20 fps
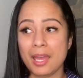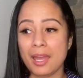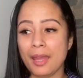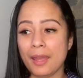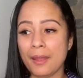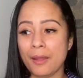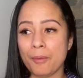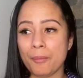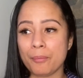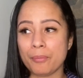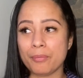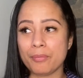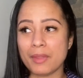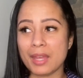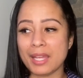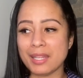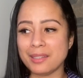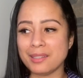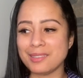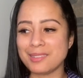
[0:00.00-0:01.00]

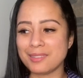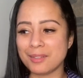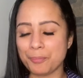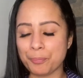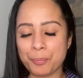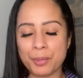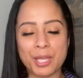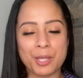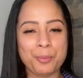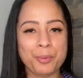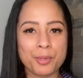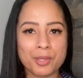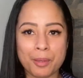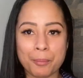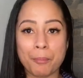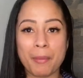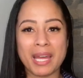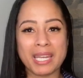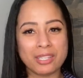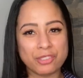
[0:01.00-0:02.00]
And people are
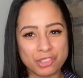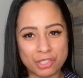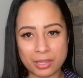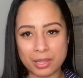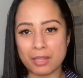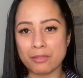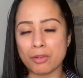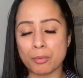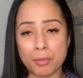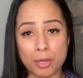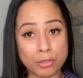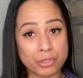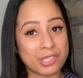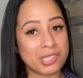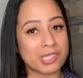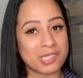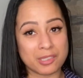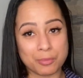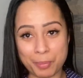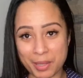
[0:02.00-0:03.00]
managing their
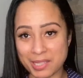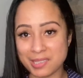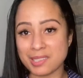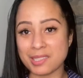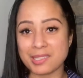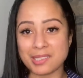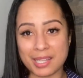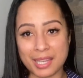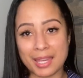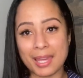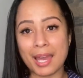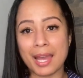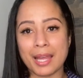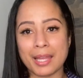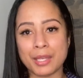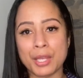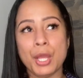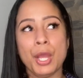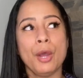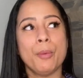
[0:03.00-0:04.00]
emotions as best as they
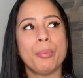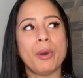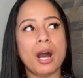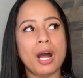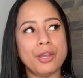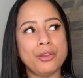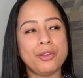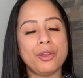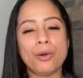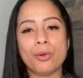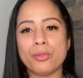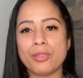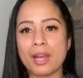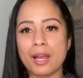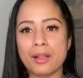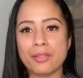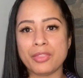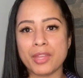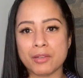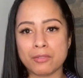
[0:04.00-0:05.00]
can, but I know
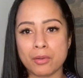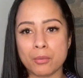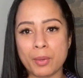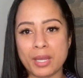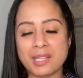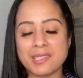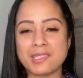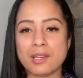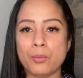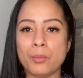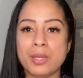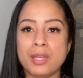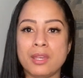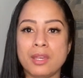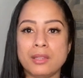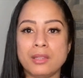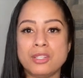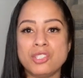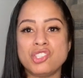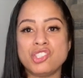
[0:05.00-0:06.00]
that there are ways that we
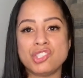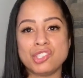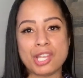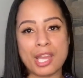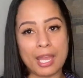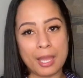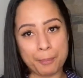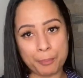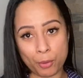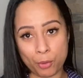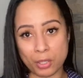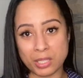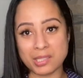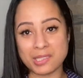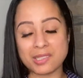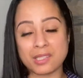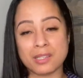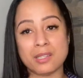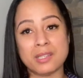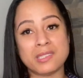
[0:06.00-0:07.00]
can share
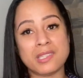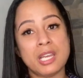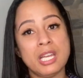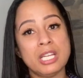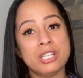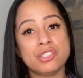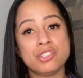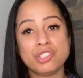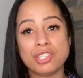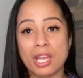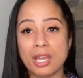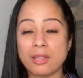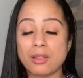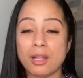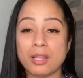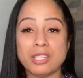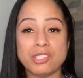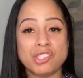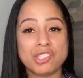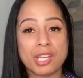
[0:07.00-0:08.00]
pointers, share
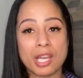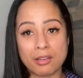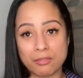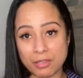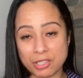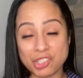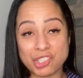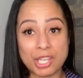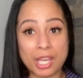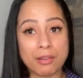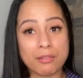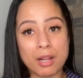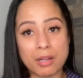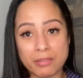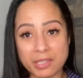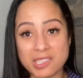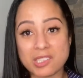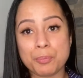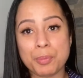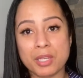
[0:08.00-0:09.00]
knowledge, share our
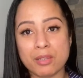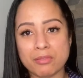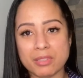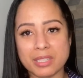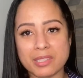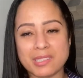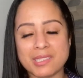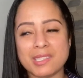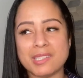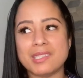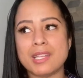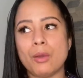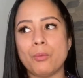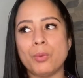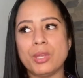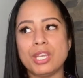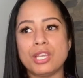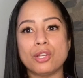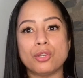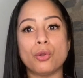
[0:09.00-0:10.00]
experiences, that
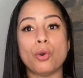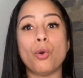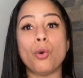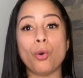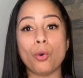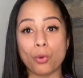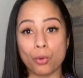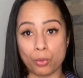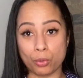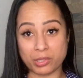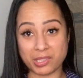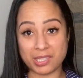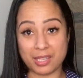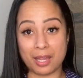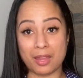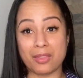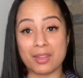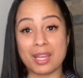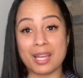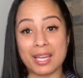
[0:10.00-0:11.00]
we can all
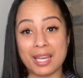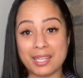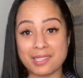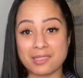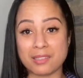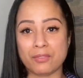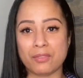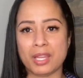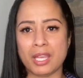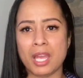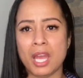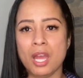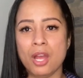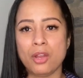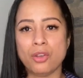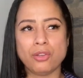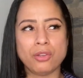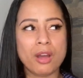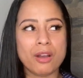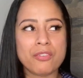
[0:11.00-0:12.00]
together collectively
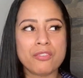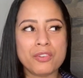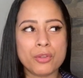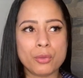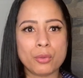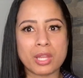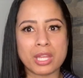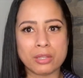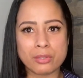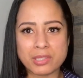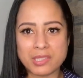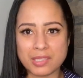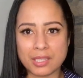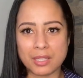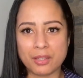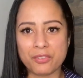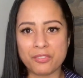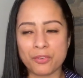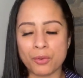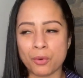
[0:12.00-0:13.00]
not feel
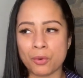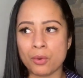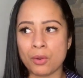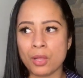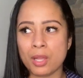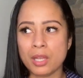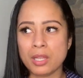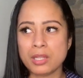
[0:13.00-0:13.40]
guilty for